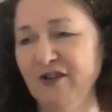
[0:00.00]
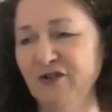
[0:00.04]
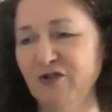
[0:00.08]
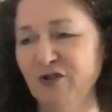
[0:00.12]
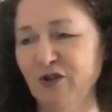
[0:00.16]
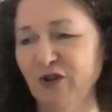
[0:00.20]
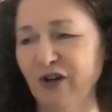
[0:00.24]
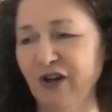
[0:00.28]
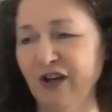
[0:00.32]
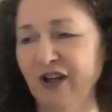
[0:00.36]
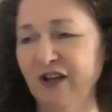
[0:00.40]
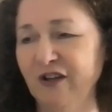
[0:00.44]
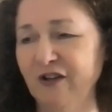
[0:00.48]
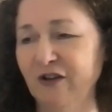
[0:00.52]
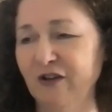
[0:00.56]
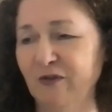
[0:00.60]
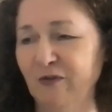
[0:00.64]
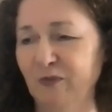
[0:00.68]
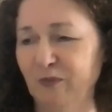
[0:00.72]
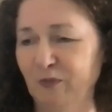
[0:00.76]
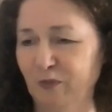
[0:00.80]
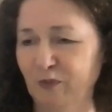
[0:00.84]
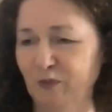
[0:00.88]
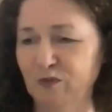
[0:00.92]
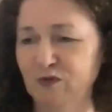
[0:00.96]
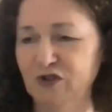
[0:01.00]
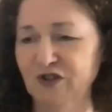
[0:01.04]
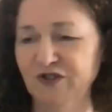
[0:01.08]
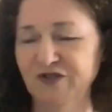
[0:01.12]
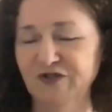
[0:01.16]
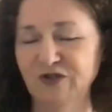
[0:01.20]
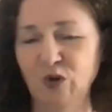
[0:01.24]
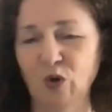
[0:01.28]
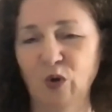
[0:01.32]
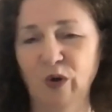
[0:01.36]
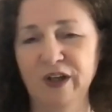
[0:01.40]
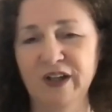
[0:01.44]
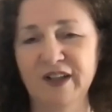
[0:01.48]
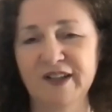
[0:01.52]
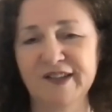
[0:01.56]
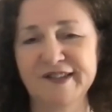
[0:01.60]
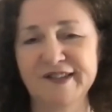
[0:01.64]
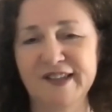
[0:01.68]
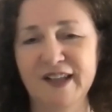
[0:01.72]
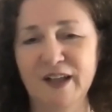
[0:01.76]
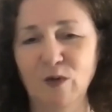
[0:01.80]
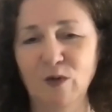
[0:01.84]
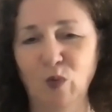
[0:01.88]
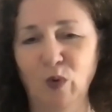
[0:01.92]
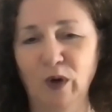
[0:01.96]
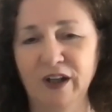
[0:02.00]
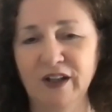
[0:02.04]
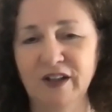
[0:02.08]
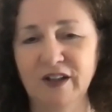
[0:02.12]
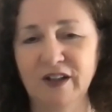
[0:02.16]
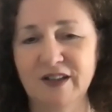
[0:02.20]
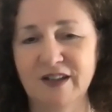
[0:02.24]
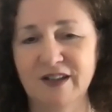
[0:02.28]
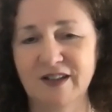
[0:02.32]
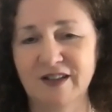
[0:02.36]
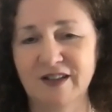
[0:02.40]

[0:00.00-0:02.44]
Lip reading: or are you just going to see what?